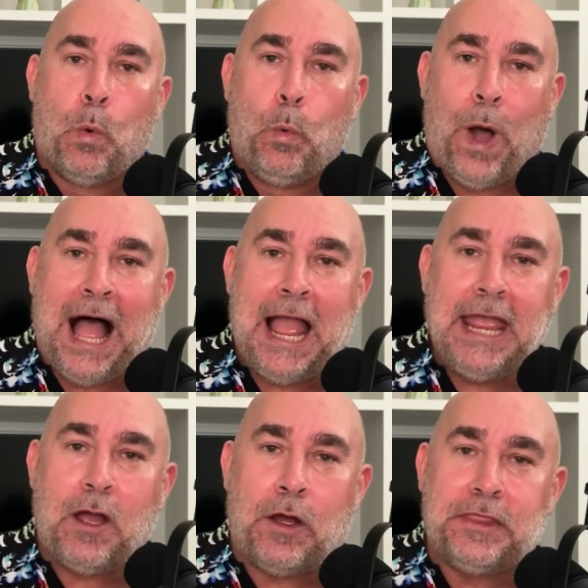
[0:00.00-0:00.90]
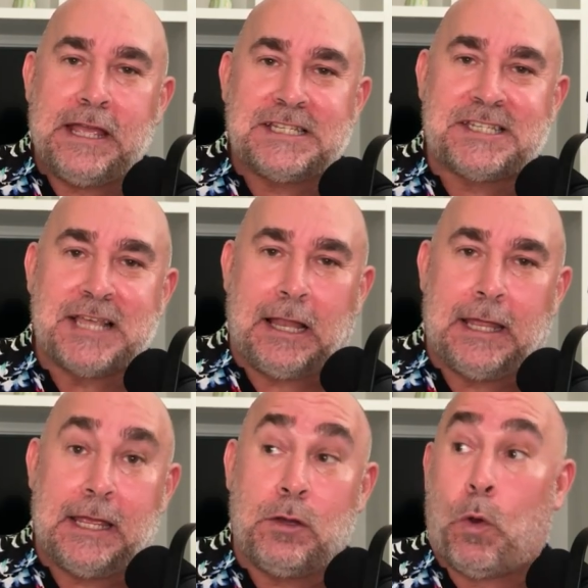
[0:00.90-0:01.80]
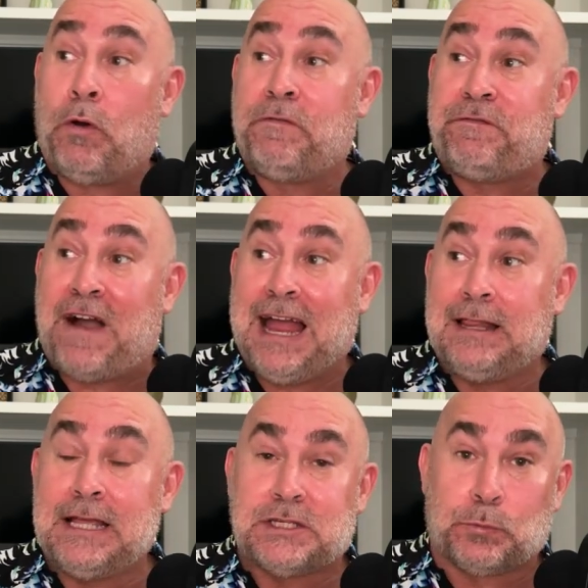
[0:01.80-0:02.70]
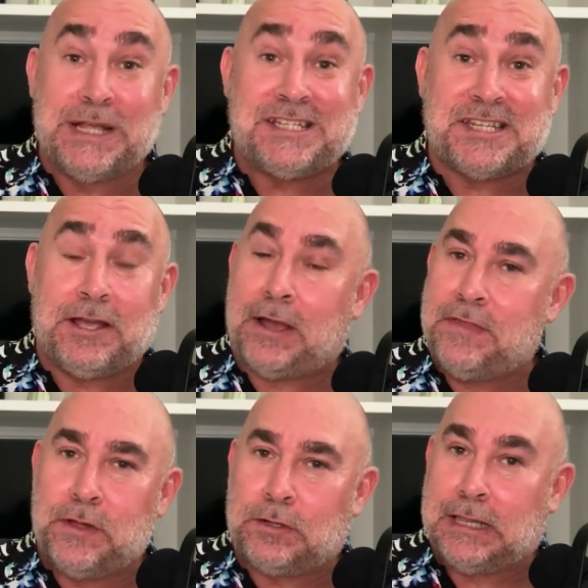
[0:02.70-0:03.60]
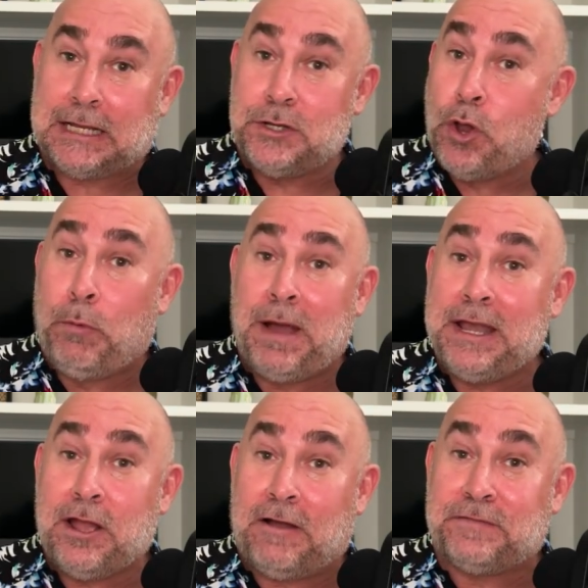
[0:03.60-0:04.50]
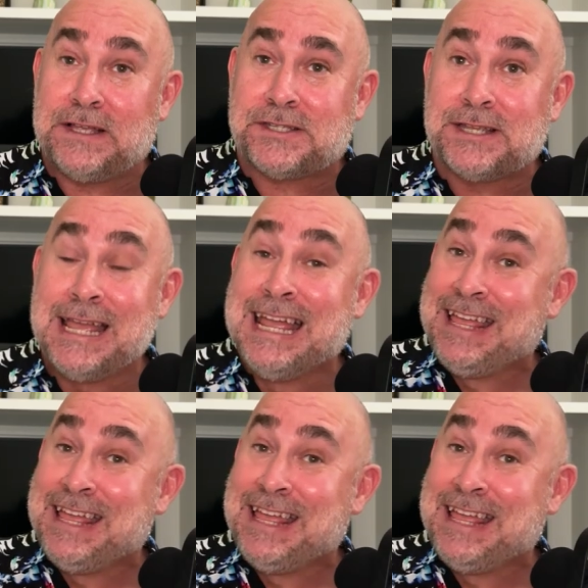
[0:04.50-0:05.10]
Why are they selling or filing to resale? And they'll collect no money off this.